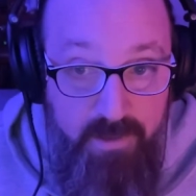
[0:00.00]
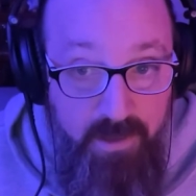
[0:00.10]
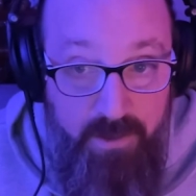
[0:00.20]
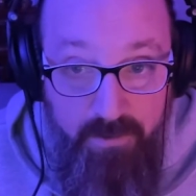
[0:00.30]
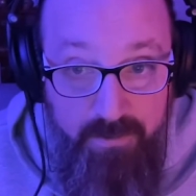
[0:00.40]

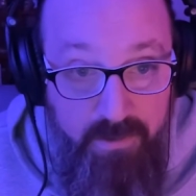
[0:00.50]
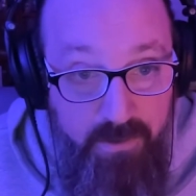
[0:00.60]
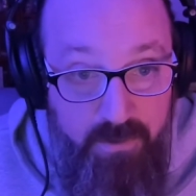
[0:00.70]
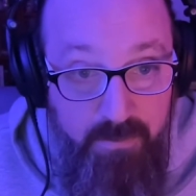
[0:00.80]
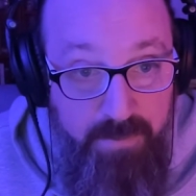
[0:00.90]
you know,
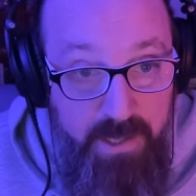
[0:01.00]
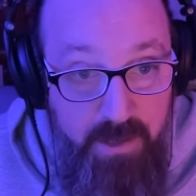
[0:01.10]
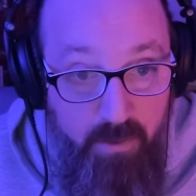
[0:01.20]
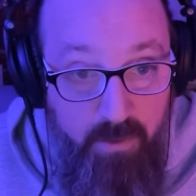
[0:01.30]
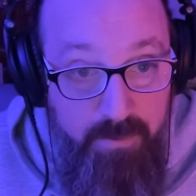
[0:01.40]
you can
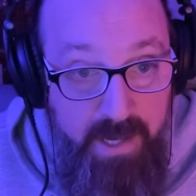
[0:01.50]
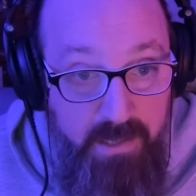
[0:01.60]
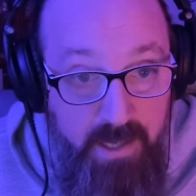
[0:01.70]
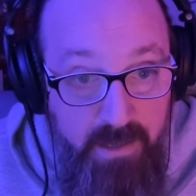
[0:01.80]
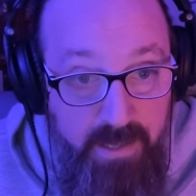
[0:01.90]
be old
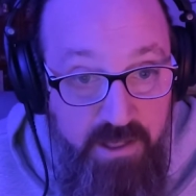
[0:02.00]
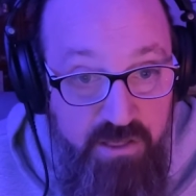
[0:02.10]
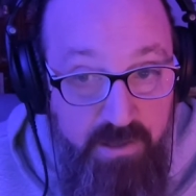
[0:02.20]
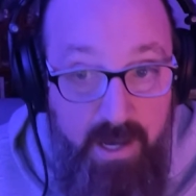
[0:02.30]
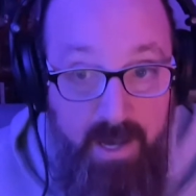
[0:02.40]
man yelling at
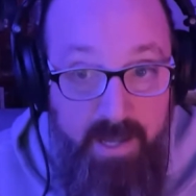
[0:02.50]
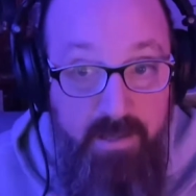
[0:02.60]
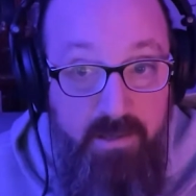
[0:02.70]
sky.